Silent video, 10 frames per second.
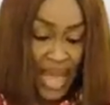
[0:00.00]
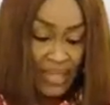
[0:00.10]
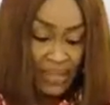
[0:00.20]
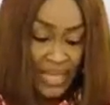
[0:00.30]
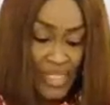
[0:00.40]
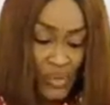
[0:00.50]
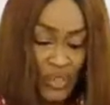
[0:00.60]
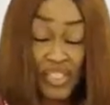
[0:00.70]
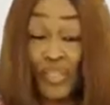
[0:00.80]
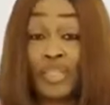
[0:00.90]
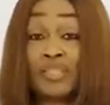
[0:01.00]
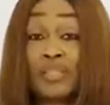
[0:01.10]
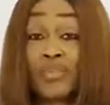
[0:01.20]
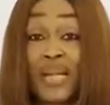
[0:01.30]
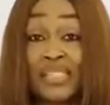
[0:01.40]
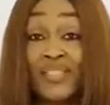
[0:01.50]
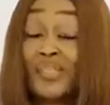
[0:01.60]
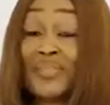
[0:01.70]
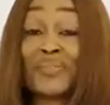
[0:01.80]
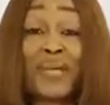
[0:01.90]
And the last one is Jesus Christ.
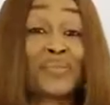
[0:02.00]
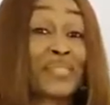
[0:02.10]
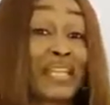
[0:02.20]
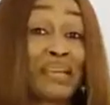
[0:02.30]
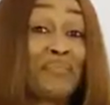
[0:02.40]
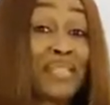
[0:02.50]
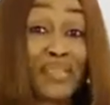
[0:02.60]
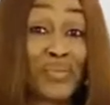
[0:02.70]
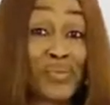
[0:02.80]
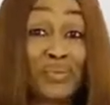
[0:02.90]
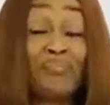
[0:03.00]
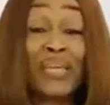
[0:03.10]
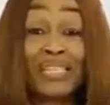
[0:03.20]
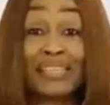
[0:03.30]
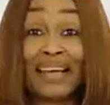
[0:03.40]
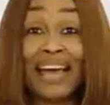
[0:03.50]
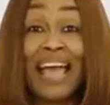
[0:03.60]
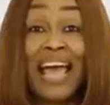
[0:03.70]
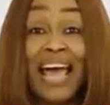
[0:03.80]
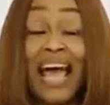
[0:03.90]
Jesus Christ was like a mentor to Peter.
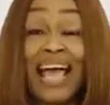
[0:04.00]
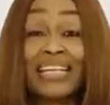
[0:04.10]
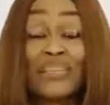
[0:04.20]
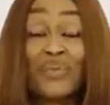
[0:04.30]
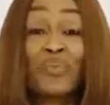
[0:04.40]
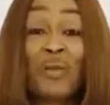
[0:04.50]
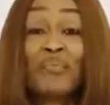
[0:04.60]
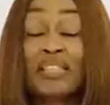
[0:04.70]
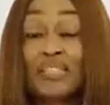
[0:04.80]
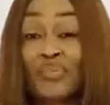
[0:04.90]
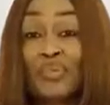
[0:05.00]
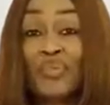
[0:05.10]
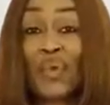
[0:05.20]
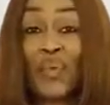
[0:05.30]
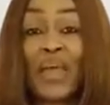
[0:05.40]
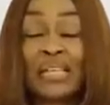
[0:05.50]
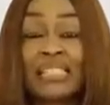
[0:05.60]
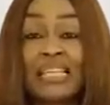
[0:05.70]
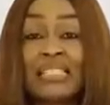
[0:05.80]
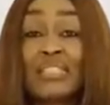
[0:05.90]
And you remember the scripture where
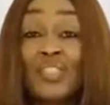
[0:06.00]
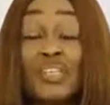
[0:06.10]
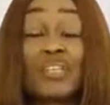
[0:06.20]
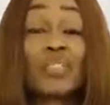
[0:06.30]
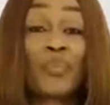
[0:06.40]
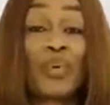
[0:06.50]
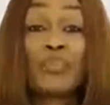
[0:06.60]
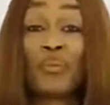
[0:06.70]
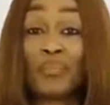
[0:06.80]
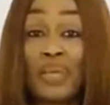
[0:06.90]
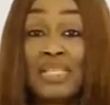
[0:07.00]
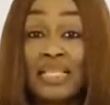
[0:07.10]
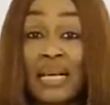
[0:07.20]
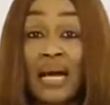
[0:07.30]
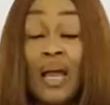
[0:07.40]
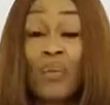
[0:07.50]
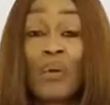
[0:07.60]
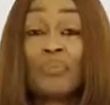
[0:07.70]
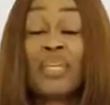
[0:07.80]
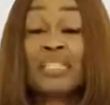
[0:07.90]
it says that Jesus prayed for Peter
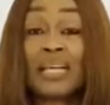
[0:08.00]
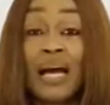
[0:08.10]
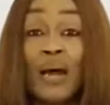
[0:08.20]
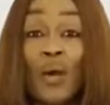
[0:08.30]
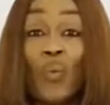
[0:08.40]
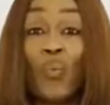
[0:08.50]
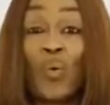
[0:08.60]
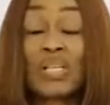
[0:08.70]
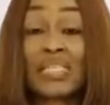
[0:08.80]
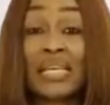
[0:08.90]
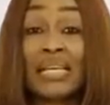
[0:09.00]
when Peter was